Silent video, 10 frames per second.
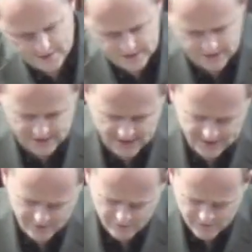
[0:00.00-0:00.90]

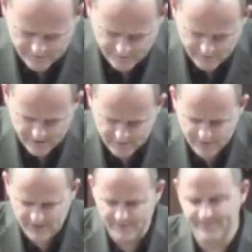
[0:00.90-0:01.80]
society or whatever it might
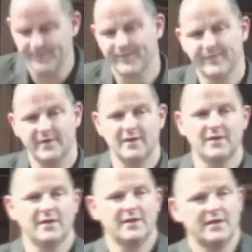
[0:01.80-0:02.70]
be.
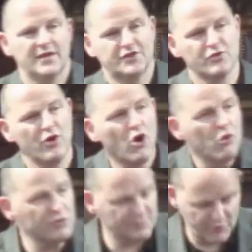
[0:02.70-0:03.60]
And so it
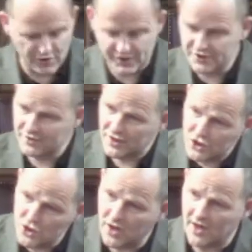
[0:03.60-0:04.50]
always points to a
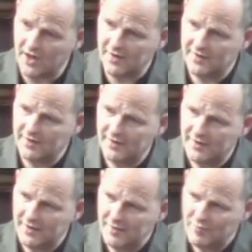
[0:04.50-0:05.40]
new heart,
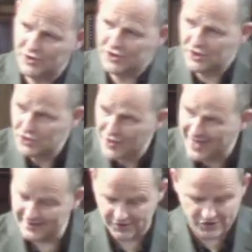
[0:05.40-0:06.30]
points to a new
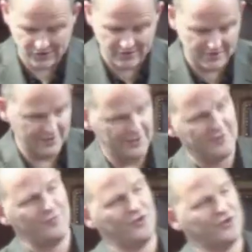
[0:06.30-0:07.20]
attitude,
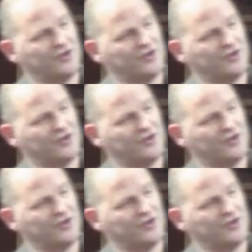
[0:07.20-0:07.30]
points